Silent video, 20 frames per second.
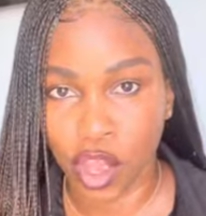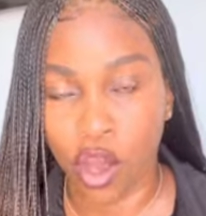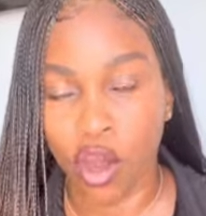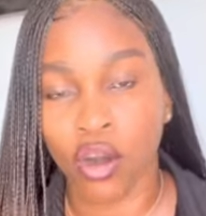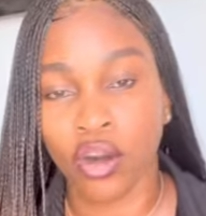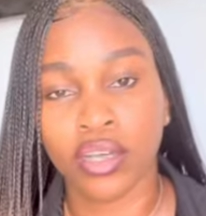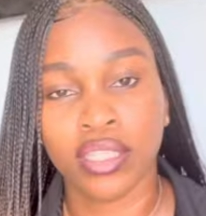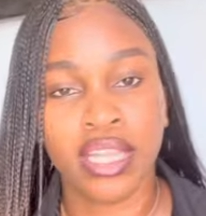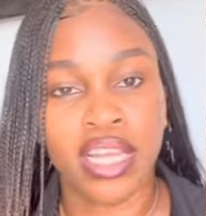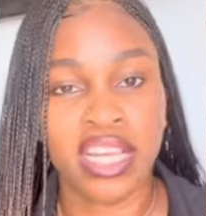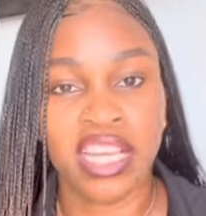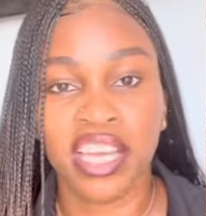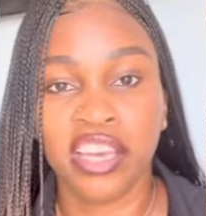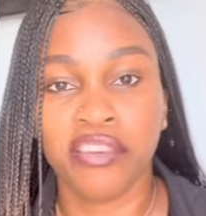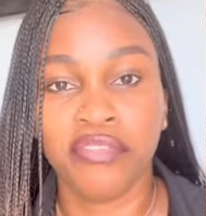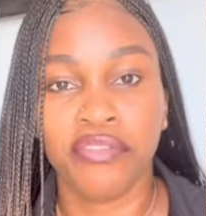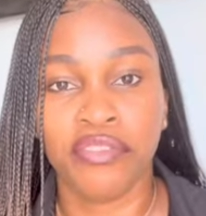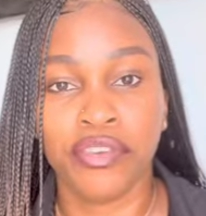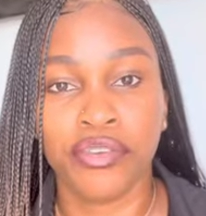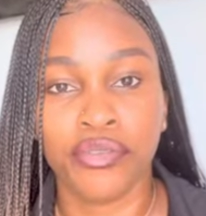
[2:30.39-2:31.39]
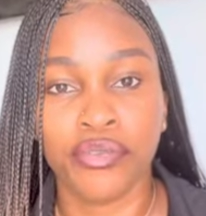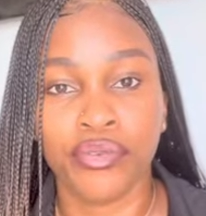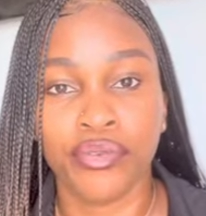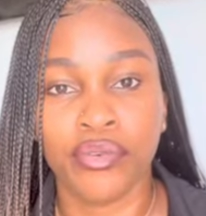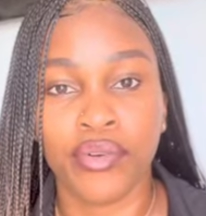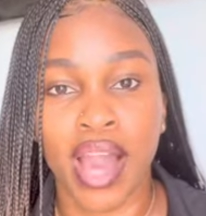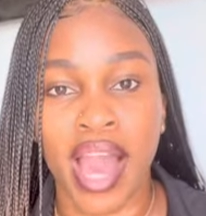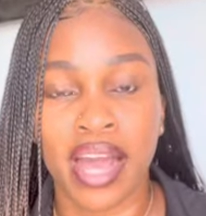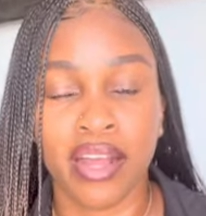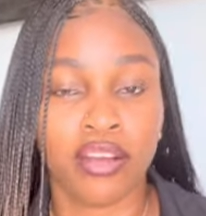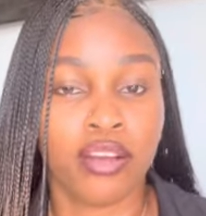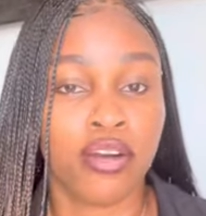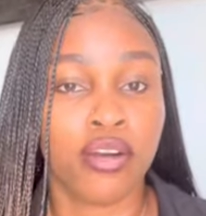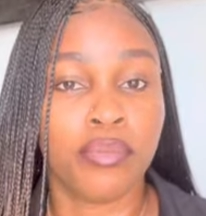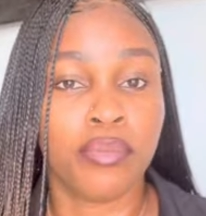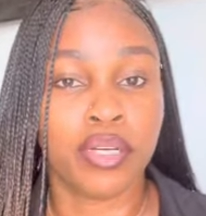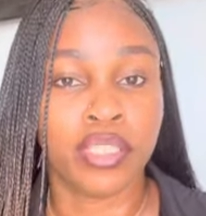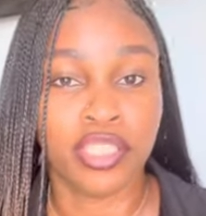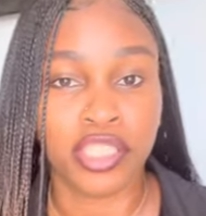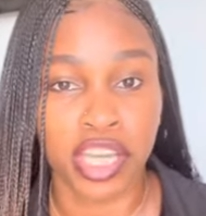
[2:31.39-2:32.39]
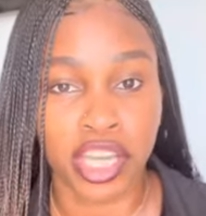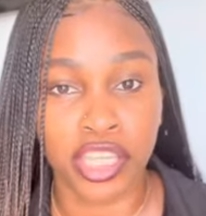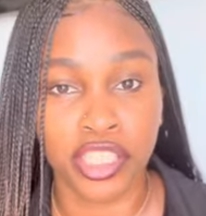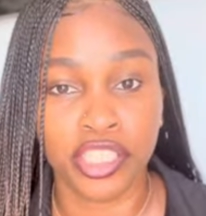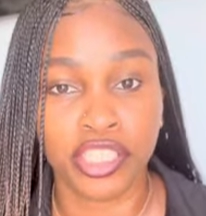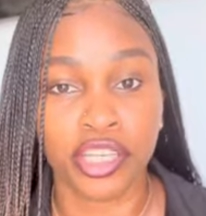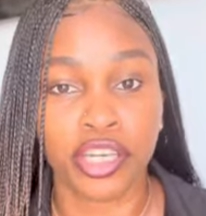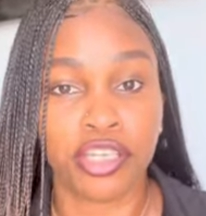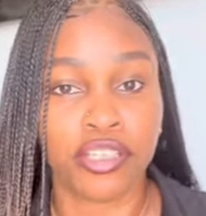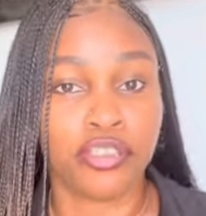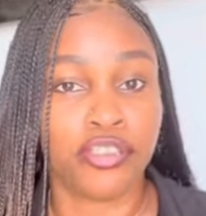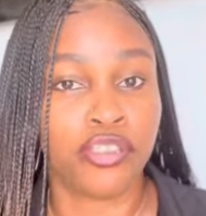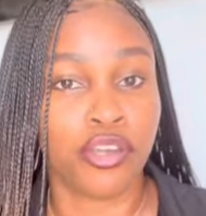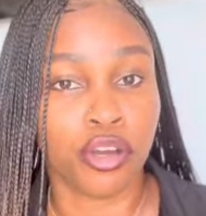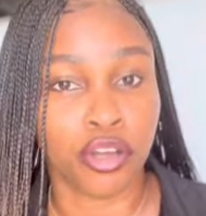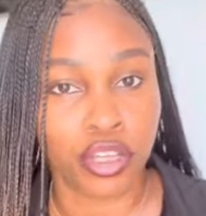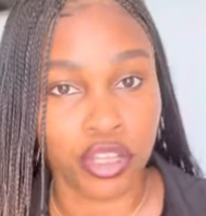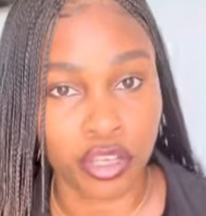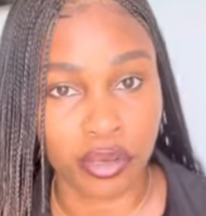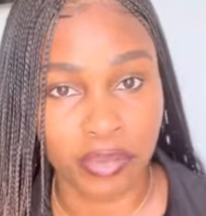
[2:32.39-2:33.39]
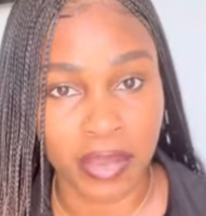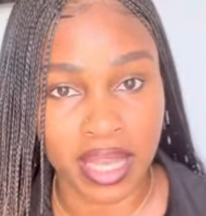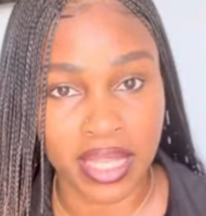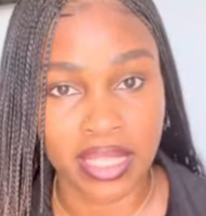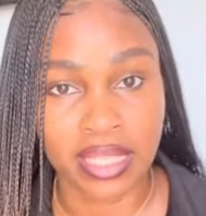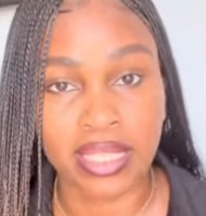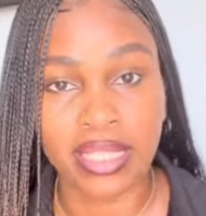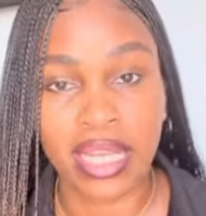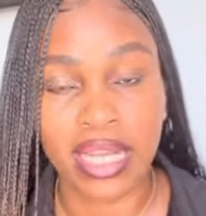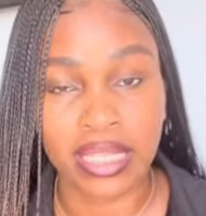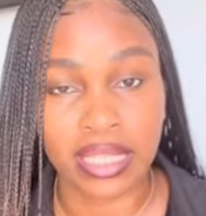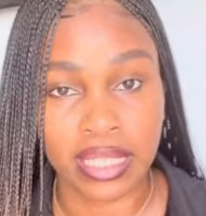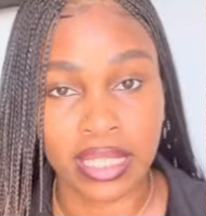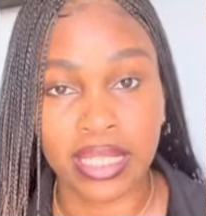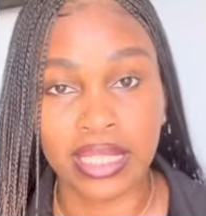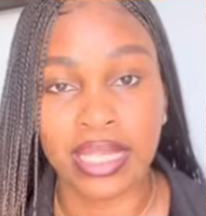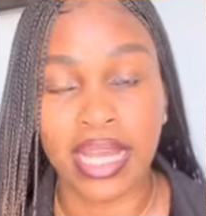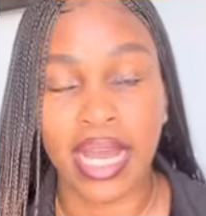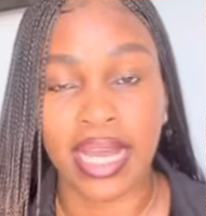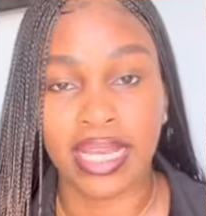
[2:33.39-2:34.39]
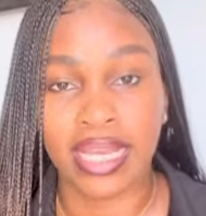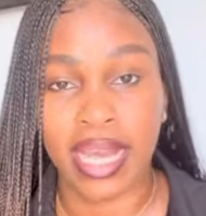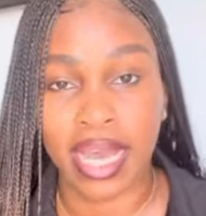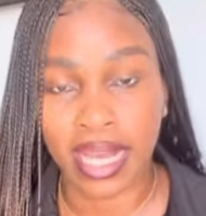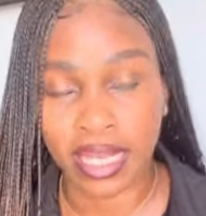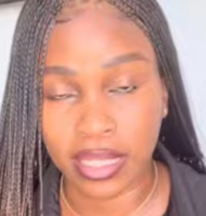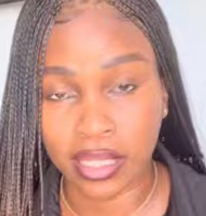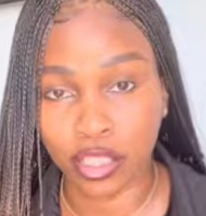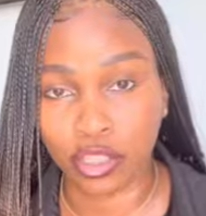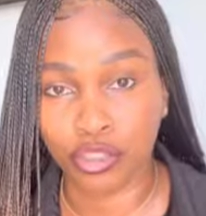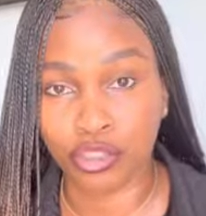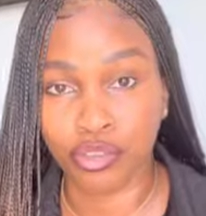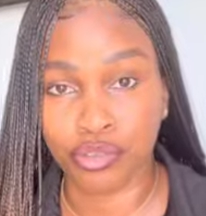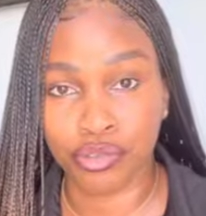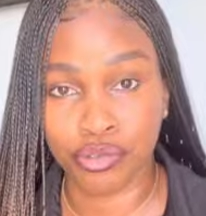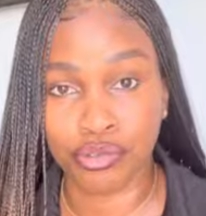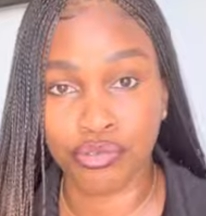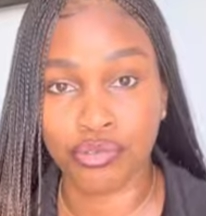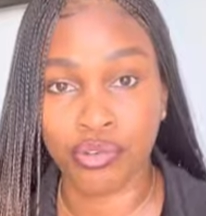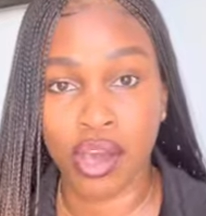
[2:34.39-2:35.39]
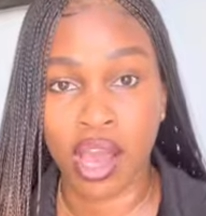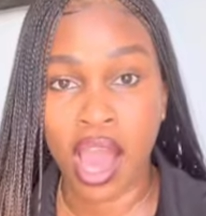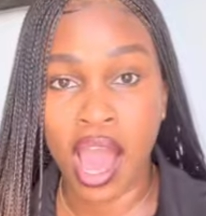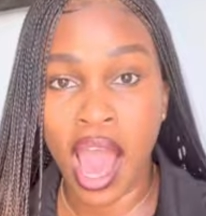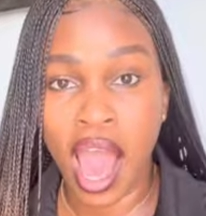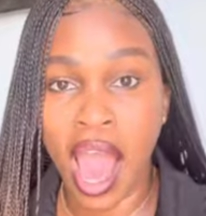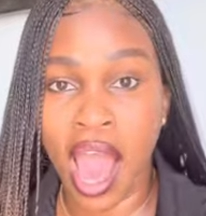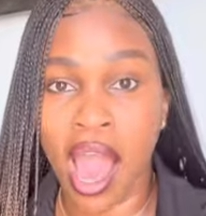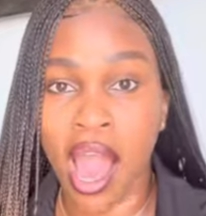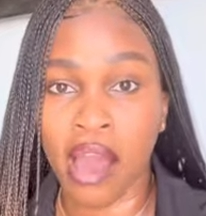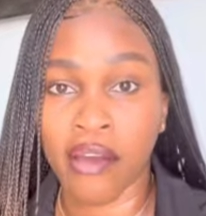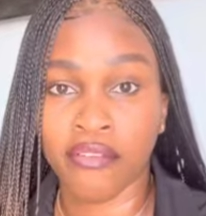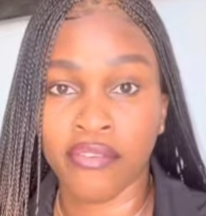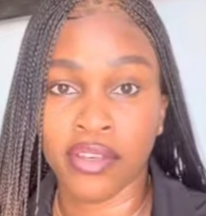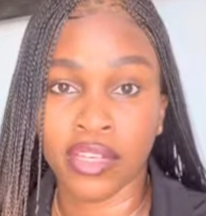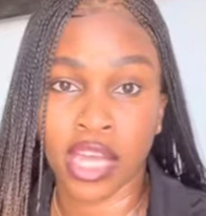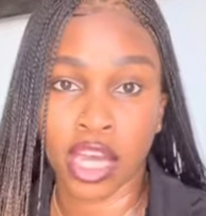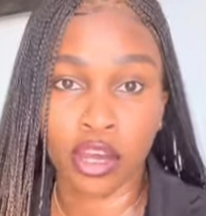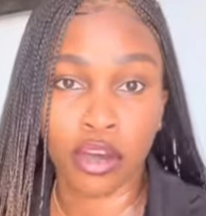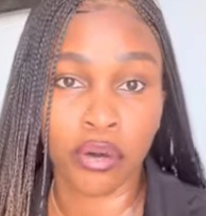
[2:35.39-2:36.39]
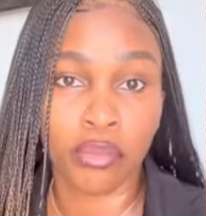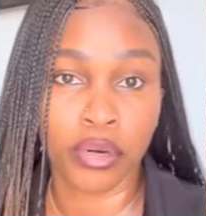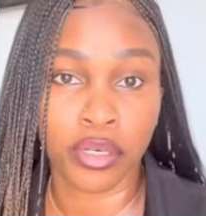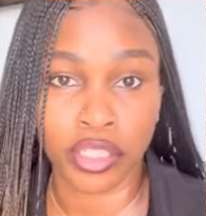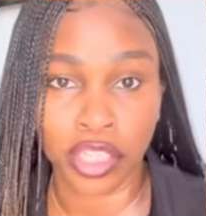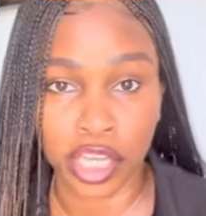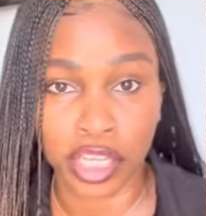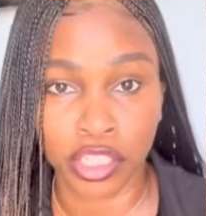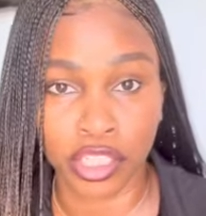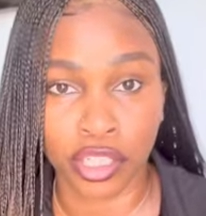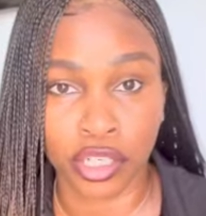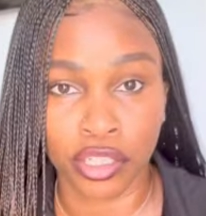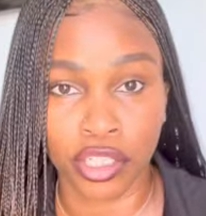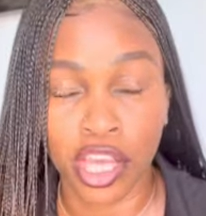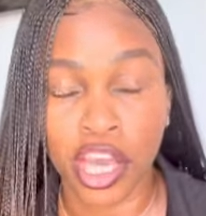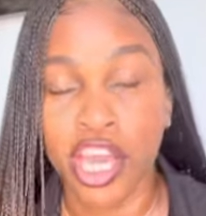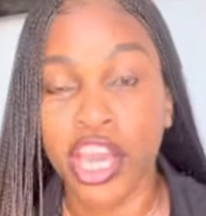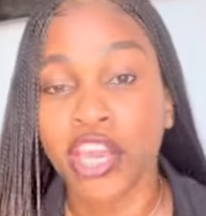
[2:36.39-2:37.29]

or they give you accommodation documents stating that yes, you have an accommodation.